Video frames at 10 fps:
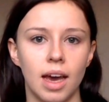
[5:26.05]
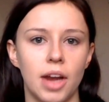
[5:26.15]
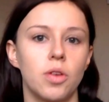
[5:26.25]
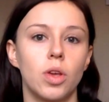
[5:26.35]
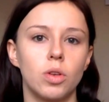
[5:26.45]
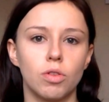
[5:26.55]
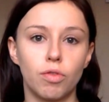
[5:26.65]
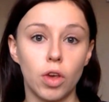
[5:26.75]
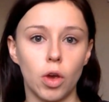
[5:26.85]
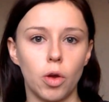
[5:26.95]
and you use a
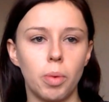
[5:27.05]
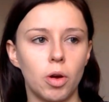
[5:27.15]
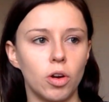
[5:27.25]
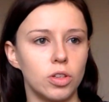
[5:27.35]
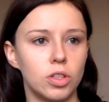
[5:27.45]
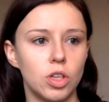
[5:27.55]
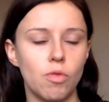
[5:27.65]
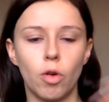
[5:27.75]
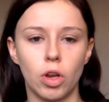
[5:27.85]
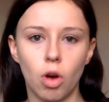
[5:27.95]
few because
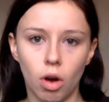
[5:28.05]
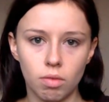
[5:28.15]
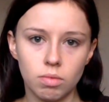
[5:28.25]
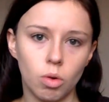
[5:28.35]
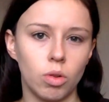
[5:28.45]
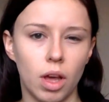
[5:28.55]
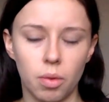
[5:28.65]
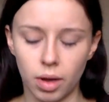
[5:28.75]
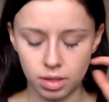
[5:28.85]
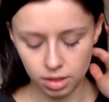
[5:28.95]
you've already got all the other
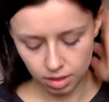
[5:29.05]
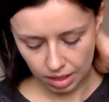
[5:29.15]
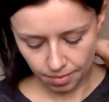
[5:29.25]
ones.